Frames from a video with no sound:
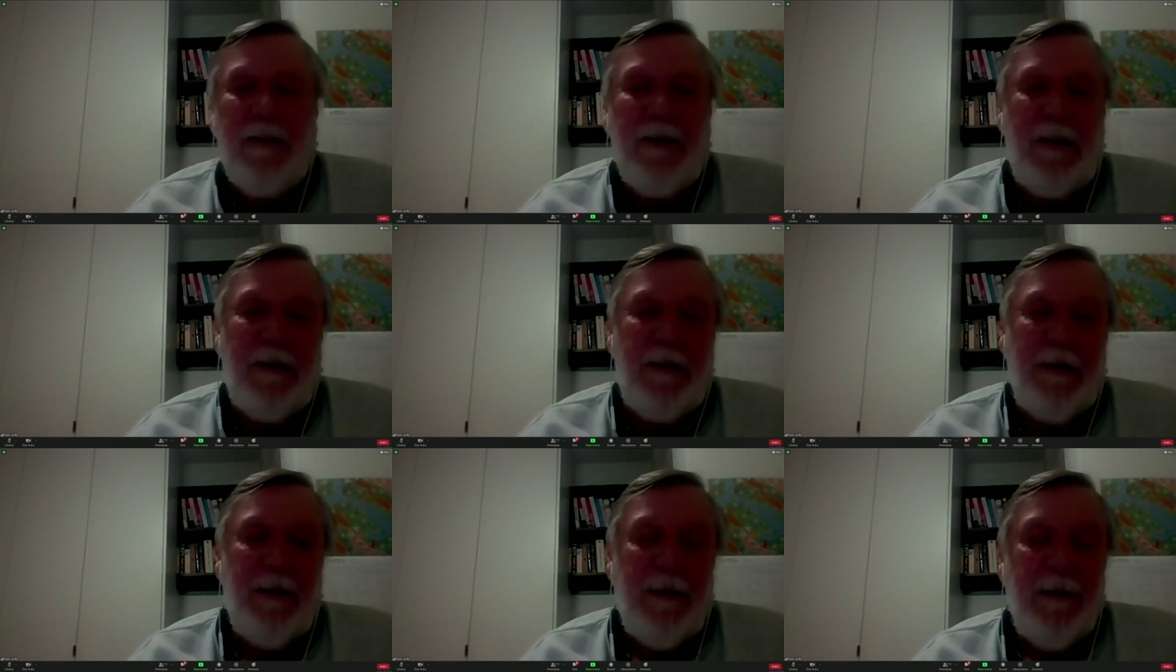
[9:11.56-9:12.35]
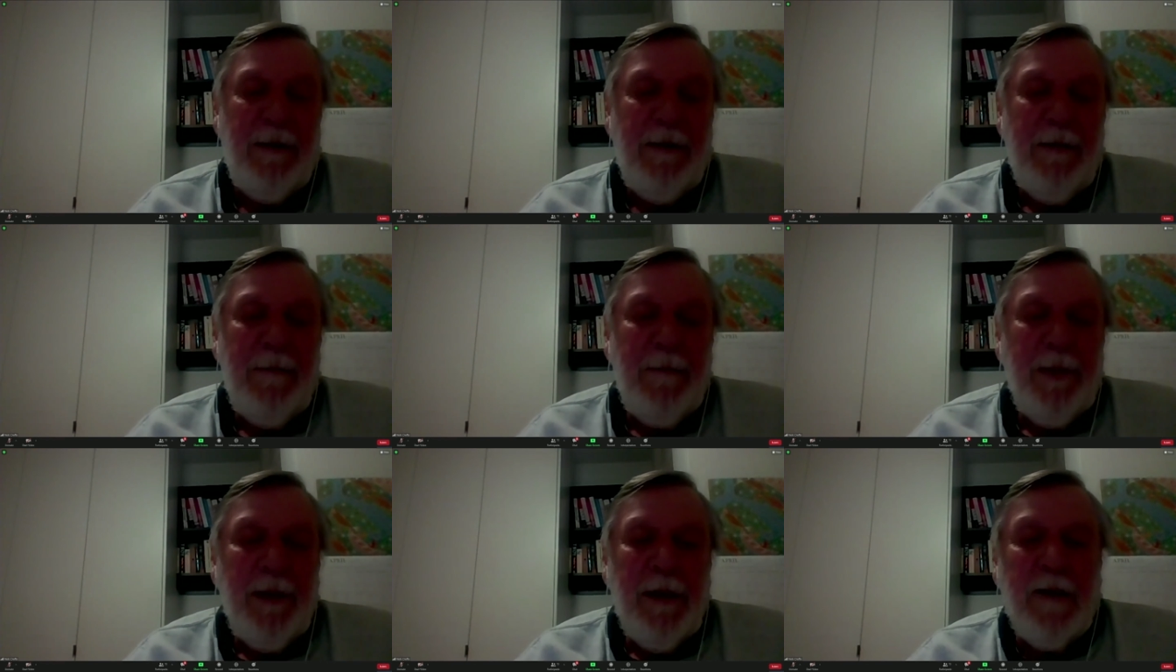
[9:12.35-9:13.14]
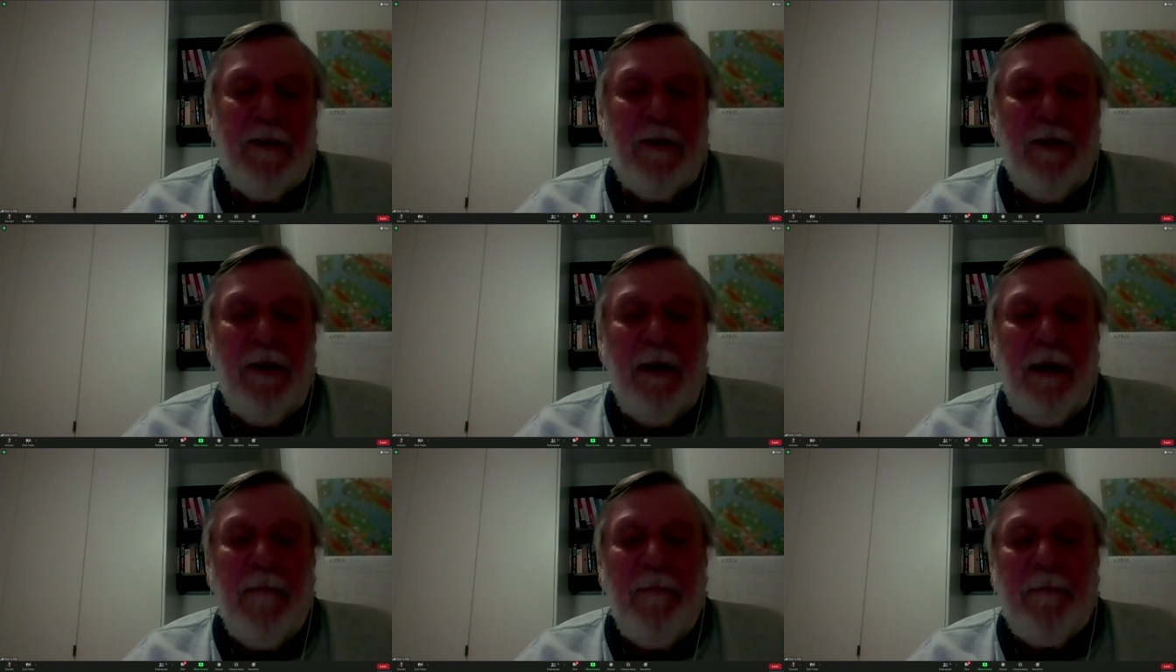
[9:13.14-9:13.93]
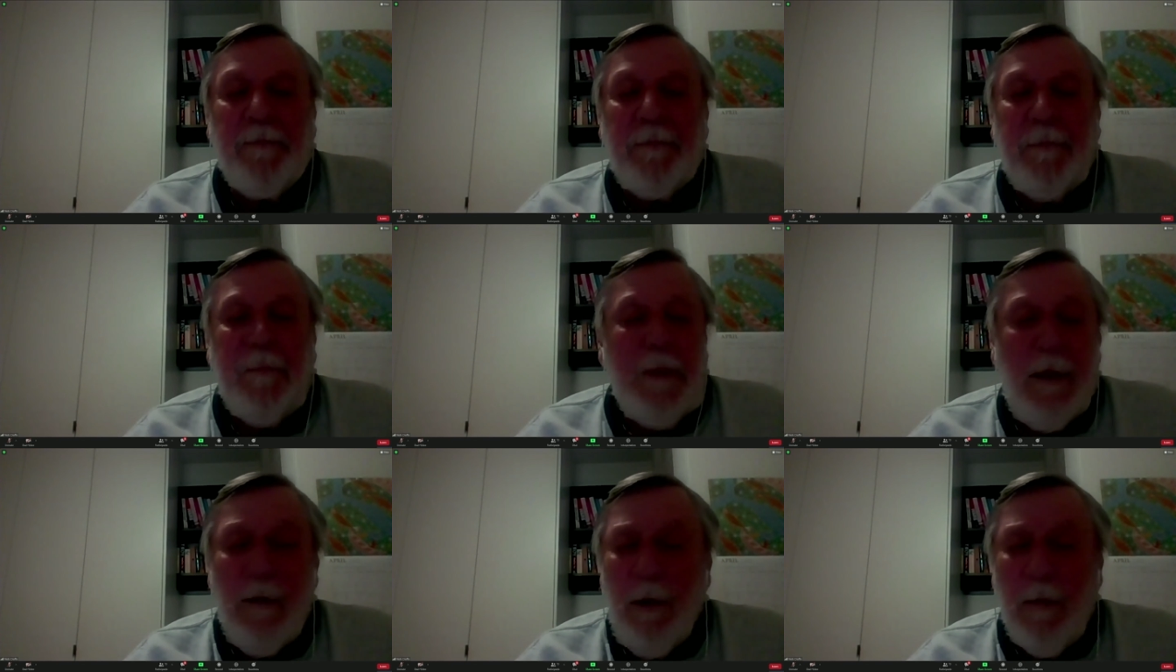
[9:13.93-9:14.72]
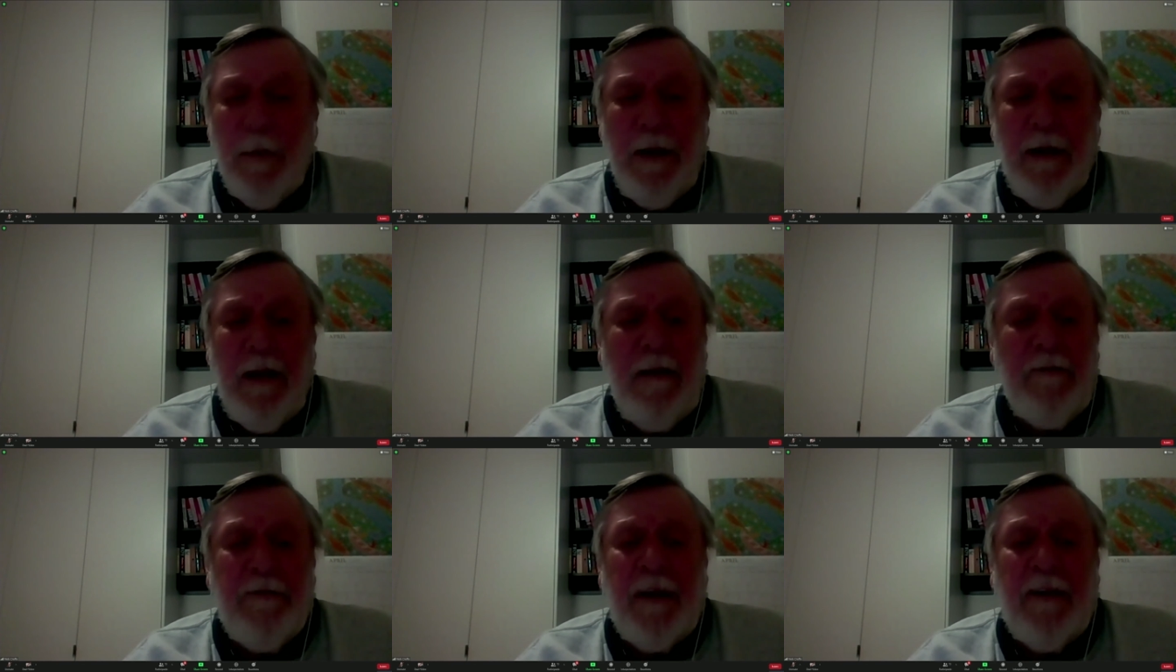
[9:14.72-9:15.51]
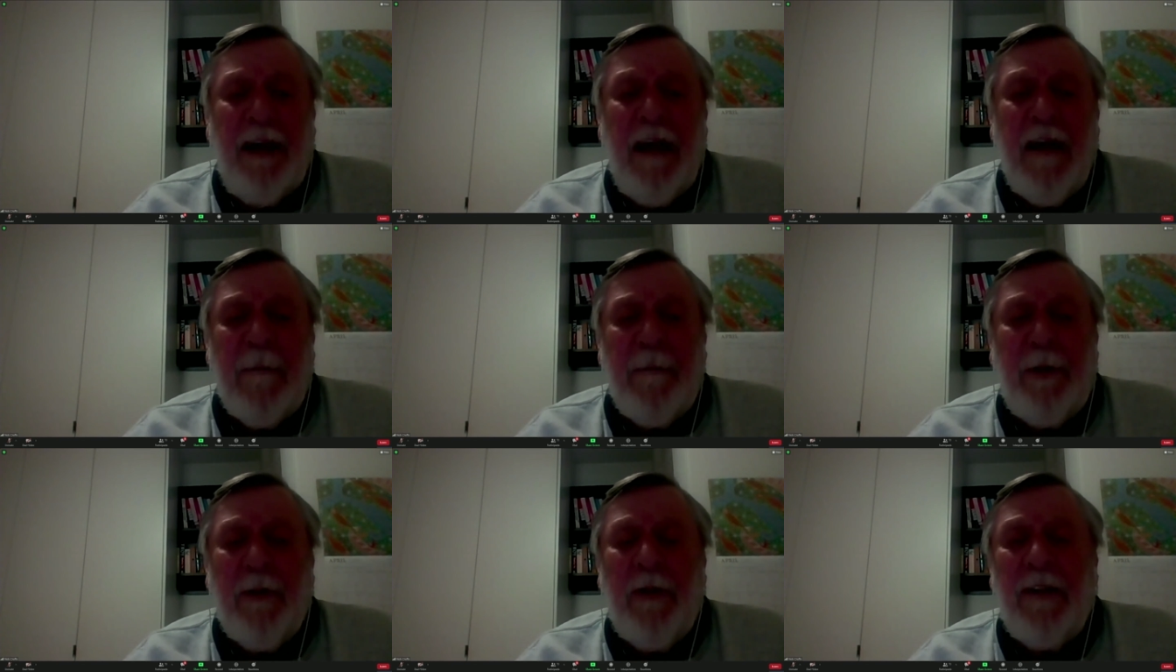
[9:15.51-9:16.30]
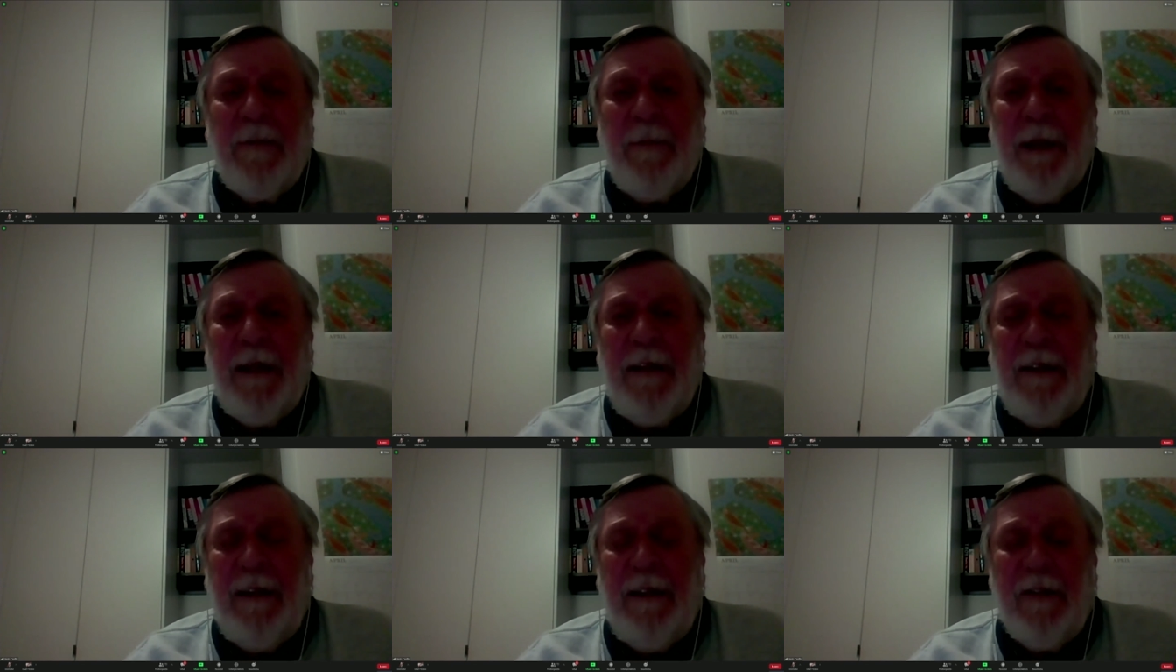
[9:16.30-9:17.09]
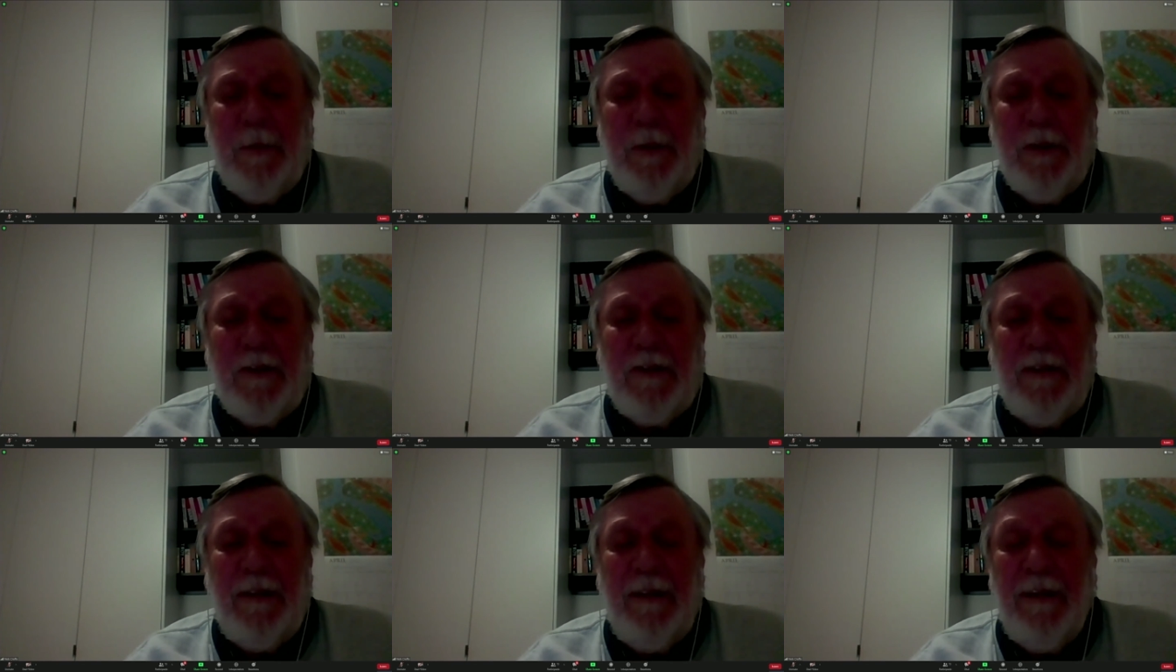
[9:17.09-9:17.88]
tonight. And thirdly, what we in fact end up doing is making things worse.